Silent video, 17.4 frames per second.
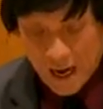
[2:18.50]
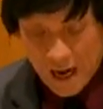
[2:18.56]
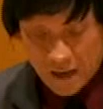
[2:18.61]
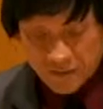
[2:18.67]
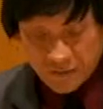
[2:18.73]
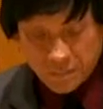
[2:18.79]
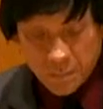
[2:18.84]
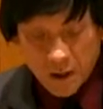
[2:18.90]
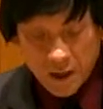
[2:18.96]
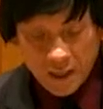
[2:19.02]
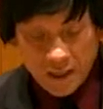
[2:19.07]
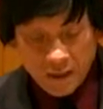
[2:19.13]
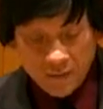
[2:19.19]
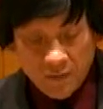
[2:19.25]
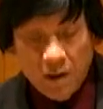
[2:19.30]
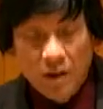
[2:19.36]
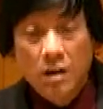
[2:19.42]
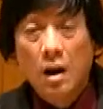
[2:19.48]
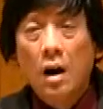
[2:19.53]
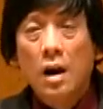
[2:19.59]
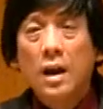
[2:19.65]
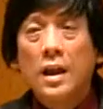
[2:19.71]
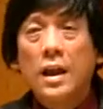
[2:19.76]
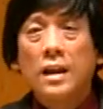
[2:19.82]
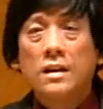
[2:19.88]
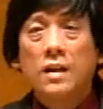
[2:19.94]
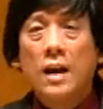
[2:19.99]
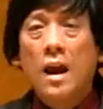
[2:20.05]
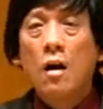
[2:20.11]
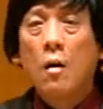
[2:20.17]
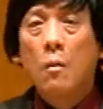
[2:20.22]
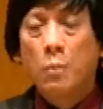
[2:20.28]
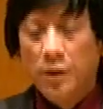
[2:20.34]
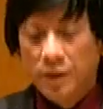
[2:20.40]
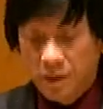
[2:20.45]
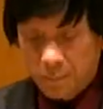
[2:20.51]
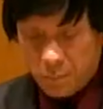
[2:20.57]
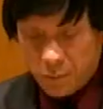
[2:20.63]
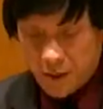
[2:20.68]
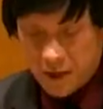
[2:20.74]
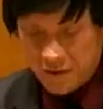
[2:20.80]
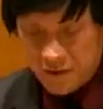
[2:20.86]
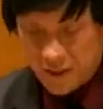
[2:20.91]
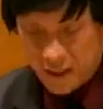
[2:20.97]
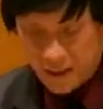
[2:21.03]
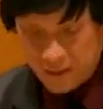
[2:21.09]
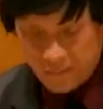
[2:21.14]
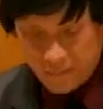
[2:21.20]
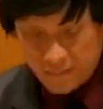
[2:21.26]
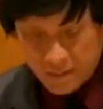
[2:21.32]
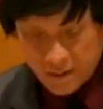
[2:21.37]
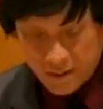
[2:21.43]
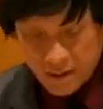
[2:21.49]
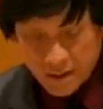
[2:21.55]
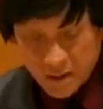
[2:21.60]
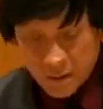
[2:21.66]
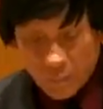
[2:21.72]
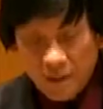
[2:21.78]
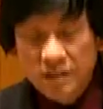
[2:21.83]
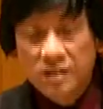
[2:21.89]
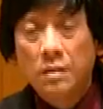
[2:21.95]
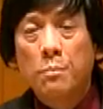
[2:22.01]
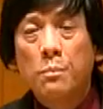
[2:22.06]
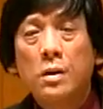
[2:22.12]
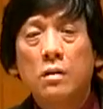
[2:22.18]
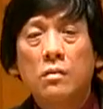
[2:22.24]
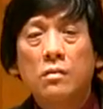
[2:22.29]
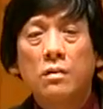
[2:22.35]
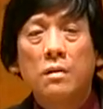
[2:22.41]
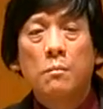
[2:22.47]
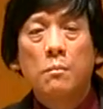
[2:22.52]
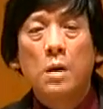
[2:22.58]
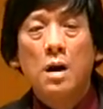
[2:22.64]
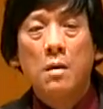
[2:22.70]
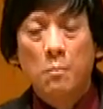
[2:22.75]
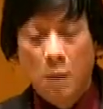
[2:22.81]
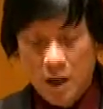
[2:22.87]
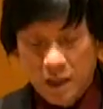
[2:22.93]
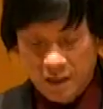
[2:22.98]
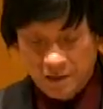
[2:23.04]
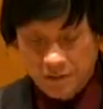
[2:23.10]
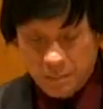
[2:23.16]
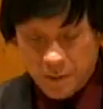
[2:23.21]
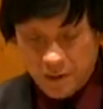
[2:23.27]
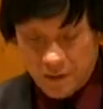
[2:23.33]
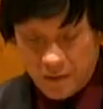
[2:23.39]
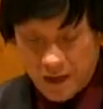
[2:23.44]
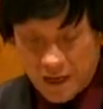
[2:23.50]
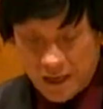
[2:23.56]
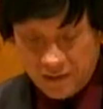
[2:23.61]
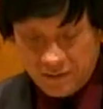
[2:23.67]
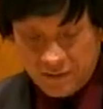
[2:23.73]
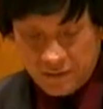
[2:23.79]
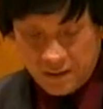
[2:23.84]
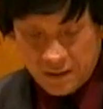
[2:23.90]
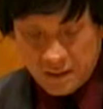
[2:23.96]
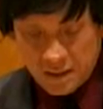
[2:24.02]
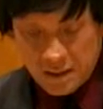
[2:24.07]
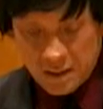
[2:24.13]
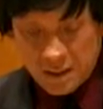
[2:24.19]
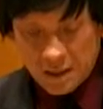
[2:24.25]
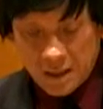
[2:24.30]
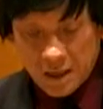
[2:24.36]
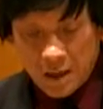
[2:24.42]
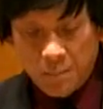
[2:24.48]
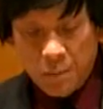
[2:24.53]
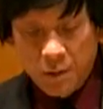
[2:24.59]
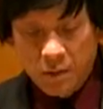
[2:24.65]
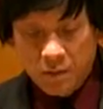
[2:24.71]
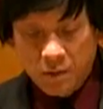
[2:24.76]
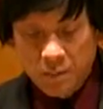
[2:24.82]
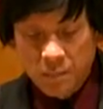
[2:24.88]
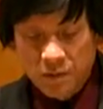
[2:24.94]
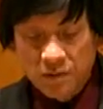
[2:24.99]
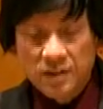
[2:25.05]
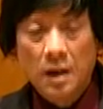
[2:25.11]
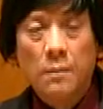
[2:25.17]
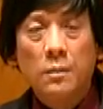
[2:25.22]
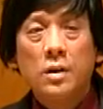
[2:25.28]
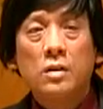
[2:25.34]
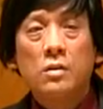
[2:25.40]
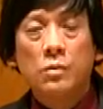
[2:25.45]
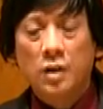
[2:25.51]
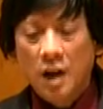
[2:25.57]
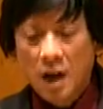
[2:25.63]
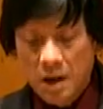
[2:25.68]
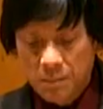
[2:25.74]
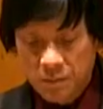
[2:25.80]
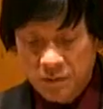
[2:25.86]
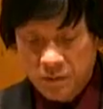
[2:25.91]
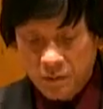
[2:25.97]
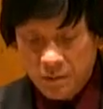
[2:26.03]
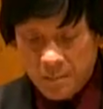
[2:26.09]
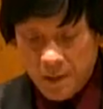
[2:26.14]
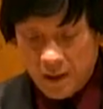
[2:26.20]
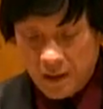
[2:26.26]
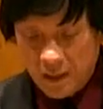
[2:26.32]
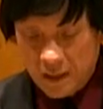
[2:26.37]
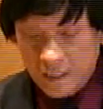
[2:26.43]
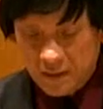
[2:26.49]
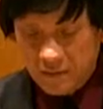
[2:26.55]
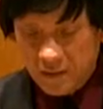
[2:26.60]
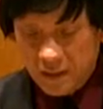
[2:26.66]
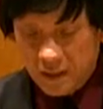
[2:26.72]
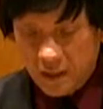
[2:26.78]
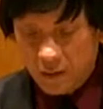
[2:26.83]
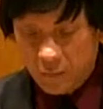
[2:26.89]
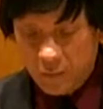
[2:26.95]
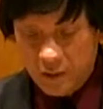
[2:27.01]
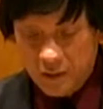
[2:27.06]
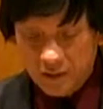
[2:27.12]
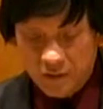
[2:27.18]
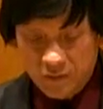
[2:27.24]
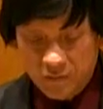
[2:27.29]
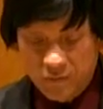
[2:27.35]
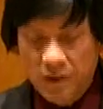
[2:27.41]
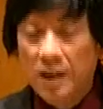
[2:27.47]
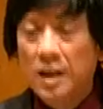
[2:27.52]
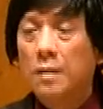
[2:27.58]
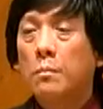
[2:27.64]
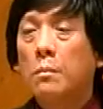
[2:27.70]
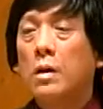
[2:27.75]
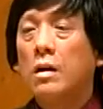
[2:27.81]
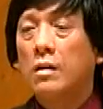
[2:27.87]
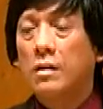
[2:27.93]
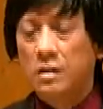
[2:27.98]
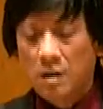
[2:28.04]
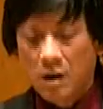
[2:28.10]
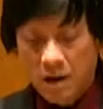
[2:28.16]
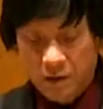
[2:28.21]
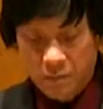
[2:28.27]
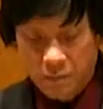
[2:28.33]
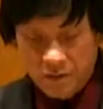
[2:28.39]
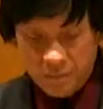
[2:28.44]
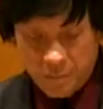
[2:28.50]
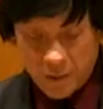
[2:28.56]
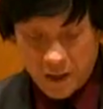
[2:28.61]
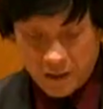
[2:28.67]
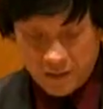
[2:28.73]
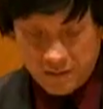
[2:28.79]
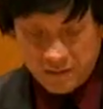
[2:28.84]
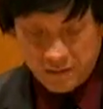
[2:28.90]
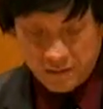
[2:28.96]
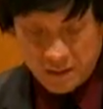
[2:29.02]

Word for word: asks Molly to help with her project. "What's a pilgrim?" Molly's mother asks. "A pilgrim is someone who comes to America seeking religious freedom," her daughter responds.